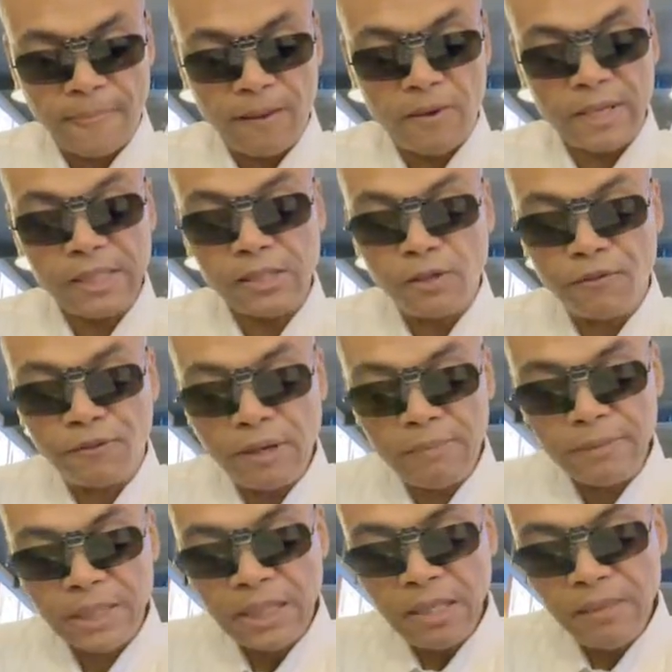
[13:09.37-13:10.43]
Okay, so
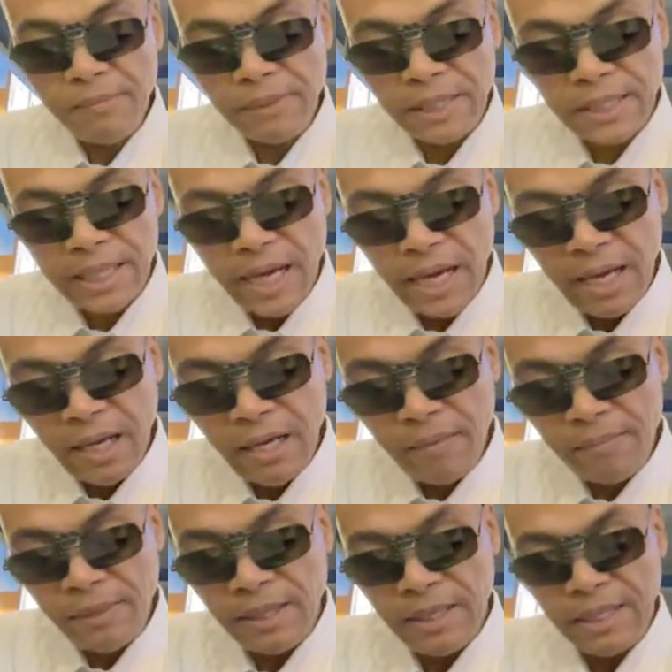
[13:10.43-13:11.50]
from them came